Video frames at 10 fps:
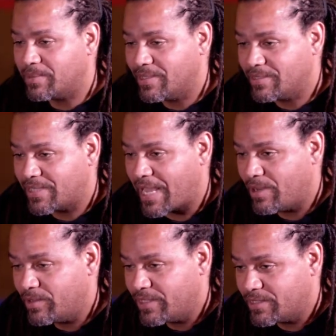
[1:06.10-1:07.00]
Up Guns
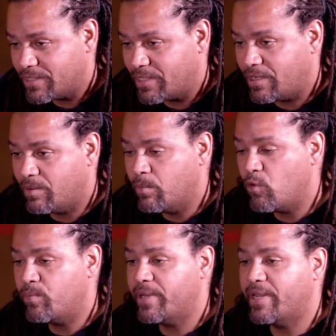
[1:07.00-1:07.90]
Down is a, a,
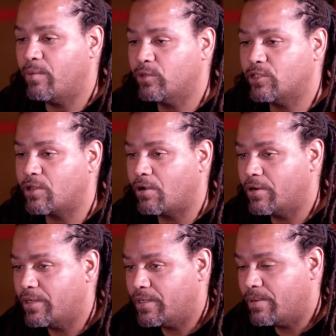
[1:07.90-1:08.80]
movement that was
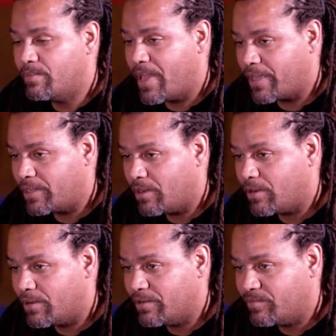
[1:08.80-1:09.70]
started in the
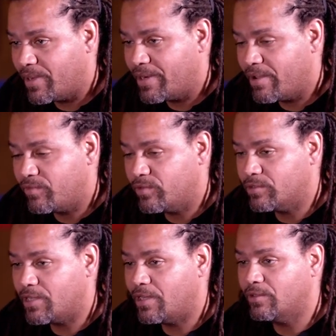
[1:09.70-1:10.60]
backyard of my
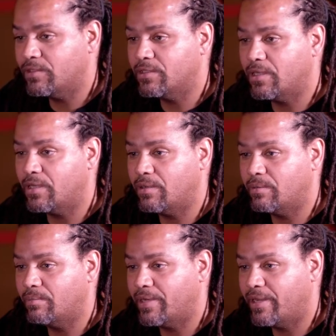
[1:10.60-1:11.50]
nephew's house.
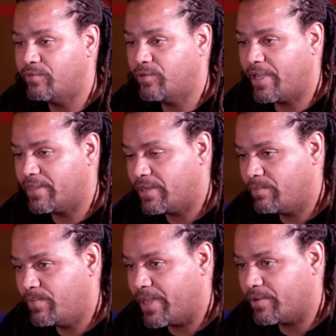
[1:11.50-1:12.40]
Um, my nephew Anthony
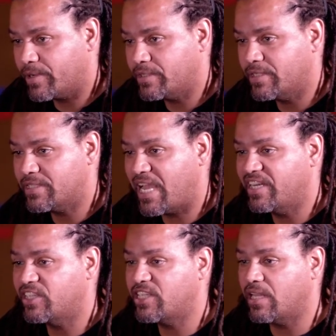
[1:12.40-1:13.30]
Barracks
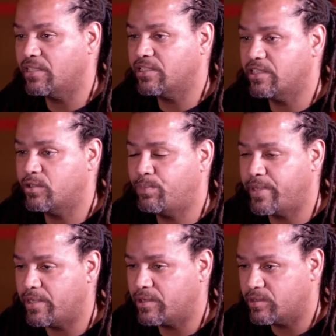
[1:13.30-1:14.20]
decided to challenge his
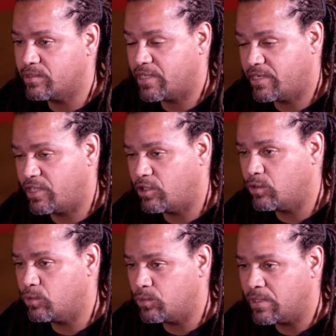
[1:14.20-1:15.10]
peers and the
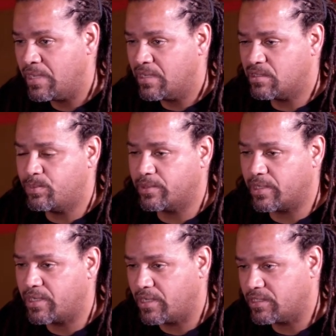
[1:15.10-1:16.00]
youth to put
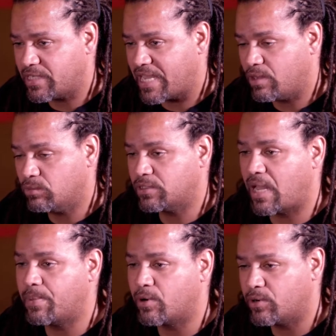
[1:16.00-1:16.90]
the guns down,
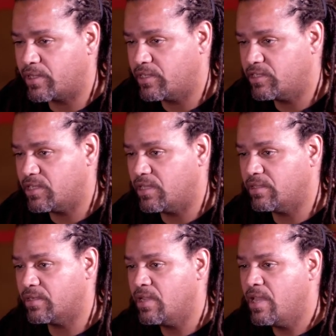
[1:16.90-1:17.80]
stop hurting each
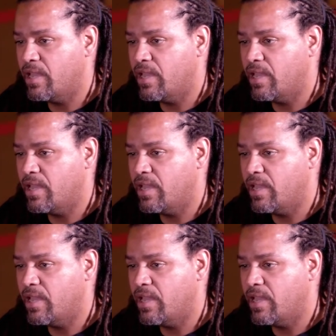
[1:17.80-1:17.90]
other.